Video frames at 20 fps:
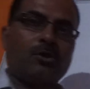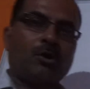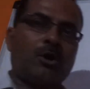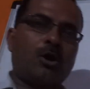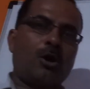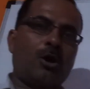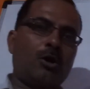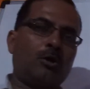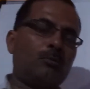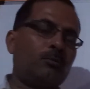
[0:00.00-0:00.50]
So
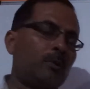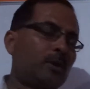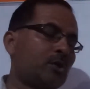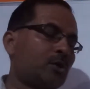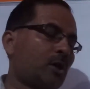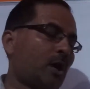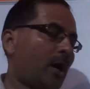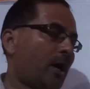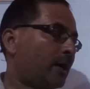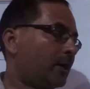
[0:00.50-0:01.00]
how much
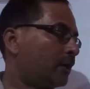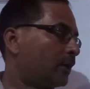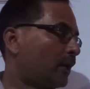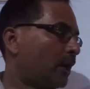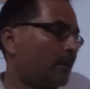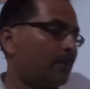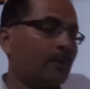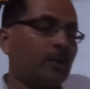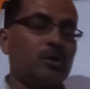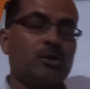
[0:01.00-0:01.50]
height
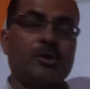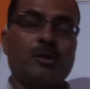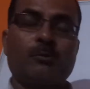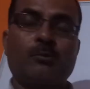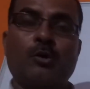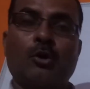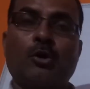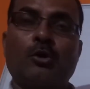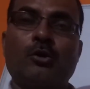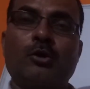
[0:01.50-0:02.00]
can be
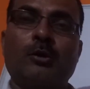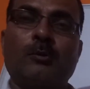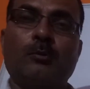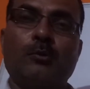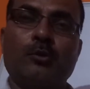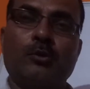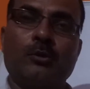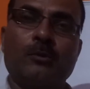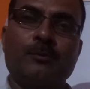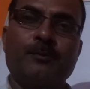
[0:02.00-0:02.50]
jumped on the
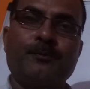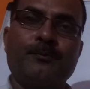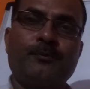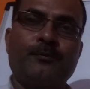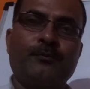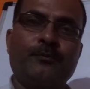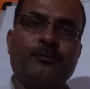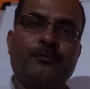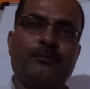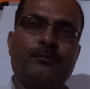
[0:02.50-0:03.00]
moon?
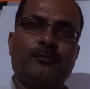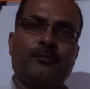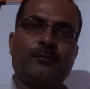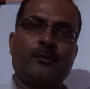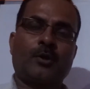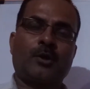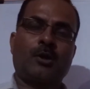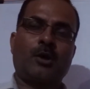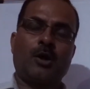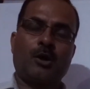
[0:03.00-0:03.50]

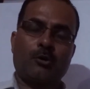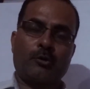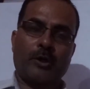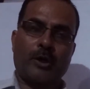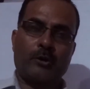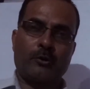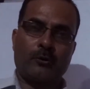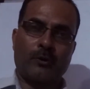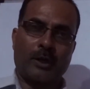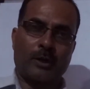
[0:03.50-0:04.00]
So how
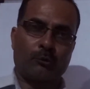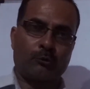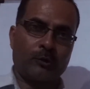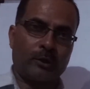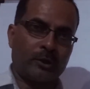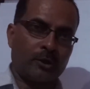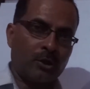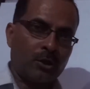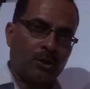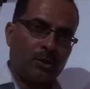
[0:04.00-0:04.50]
can you
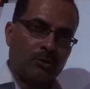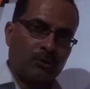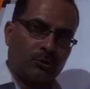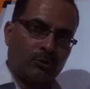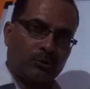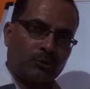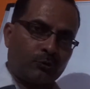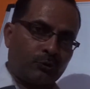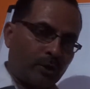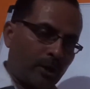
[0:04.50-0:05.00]
calculate? So
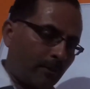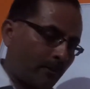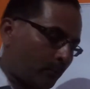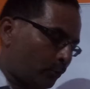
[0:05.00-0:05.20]
today I am